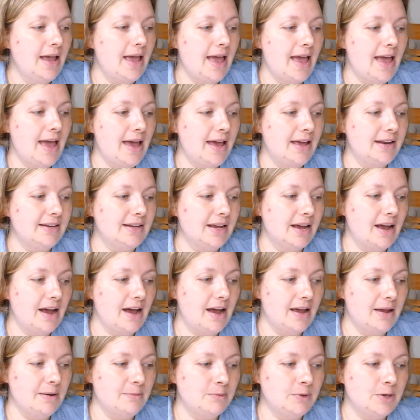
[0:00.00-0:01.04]
And
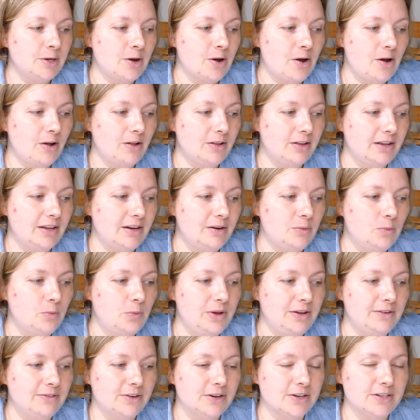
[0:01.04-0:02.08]
I'm going to call it
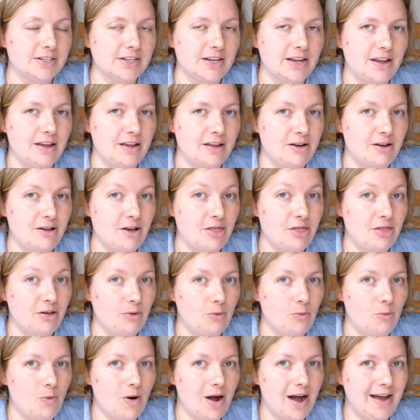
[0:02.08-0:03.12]
Weavers in the
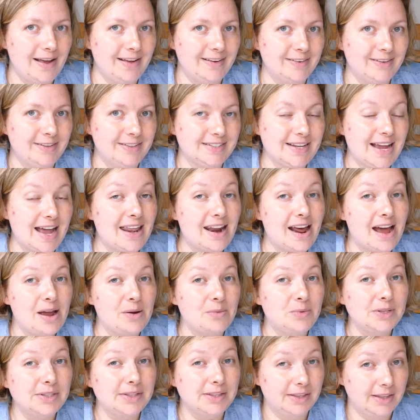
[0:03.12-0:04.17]
Wild. And I
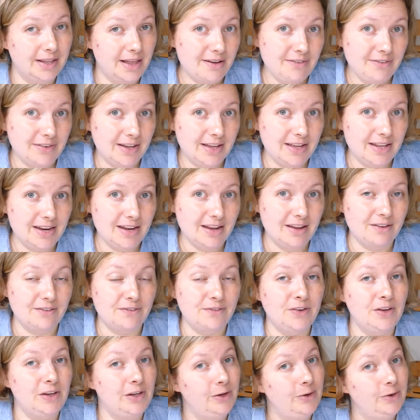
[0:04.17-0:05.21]
would love it if
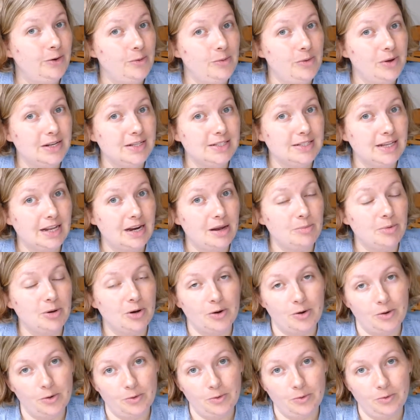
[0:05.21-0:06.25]
you don't want to set up
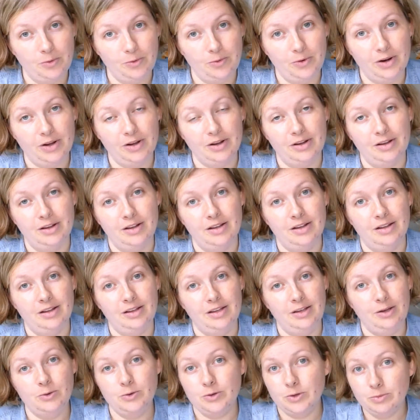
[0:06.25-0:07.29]
your own
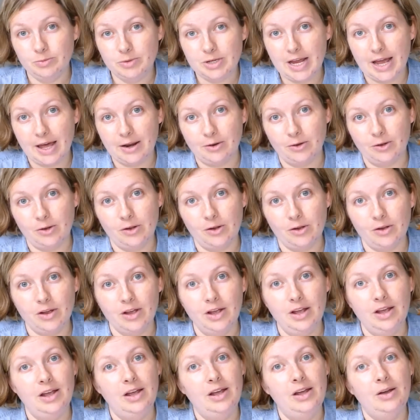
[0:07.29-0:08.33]
YouTube channel,
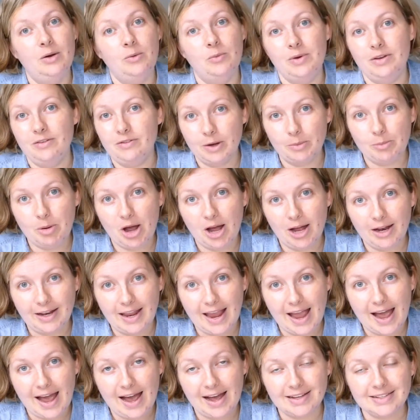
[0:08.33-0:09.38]
weaving
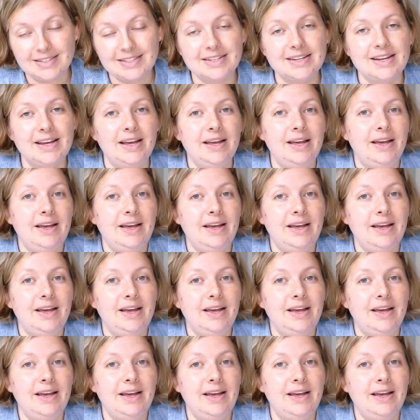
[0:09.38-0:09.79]
podcast.